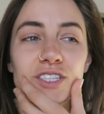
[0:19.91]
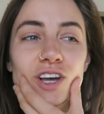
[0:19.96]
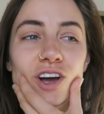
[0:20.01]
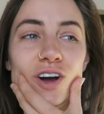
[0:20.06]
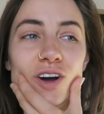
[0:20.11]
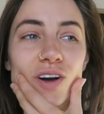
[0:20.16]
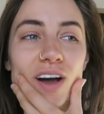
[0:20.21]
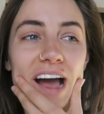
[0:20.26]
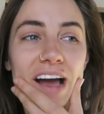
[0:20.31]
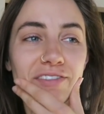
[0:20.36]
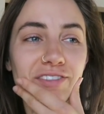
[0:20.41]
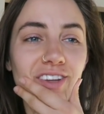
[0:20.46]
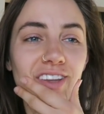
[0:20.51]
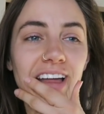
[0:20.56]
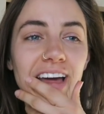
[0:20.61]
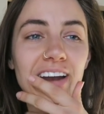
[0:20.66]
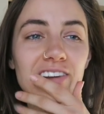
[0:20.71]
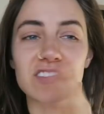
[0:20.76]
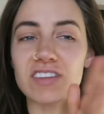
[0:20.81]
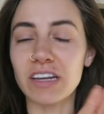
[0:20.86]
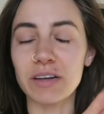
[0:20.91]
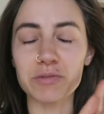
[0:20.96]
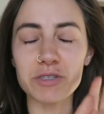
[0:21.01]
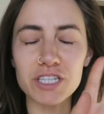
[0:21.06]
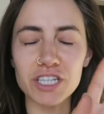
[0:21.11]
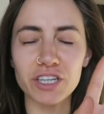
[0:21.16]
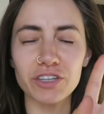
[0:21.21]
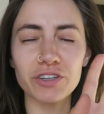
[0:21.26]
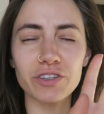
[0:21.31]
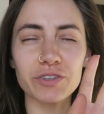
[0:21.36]
So after that, I was like, I'm
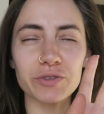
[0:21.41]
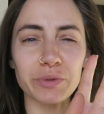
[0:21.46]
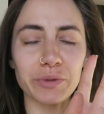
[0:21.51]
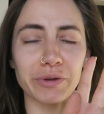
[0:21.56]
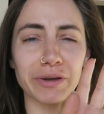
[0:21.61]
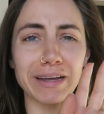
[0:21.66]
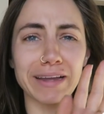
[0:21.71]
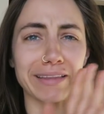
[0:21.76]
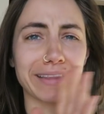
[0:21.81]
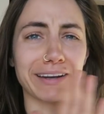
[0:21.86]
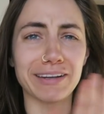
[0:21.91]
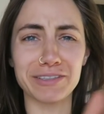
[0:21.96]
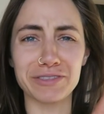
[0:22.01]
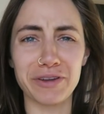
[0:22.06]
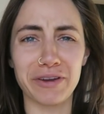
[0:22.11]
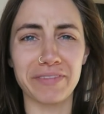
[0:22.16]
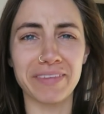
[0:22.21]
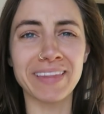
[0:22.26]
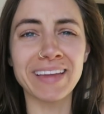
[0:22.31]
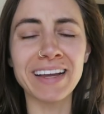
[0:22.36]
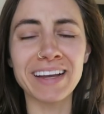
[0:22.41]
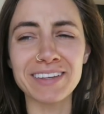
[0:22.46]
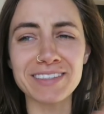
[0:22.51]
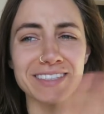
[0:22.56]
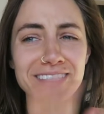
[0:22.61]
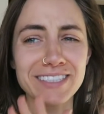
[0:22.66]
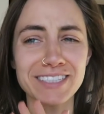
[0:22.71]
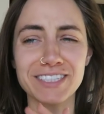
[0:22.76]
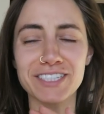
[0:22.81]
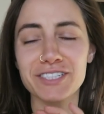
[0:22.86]
just gonna do this real quick and then I'll do everything
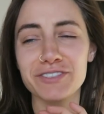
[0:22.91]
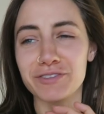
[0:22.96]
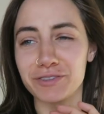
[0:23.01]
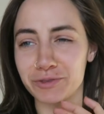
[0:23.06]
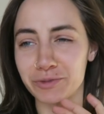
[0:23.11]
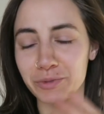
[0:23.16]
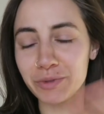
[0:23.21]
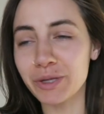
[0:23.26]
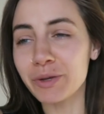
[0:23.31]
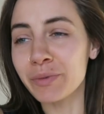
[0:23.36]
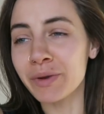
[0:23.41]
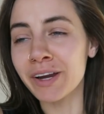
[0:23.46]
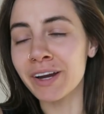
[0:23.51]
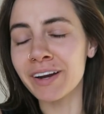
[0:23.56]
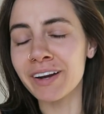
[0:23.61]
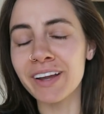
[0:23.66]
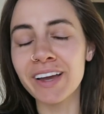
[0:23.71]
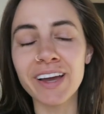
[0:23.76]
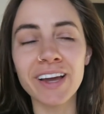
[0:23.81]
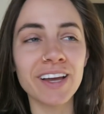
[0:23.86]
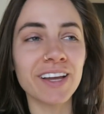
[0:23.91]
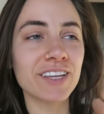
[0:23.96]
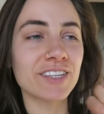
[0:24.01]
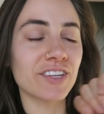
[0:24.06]
else because it just feels really weird.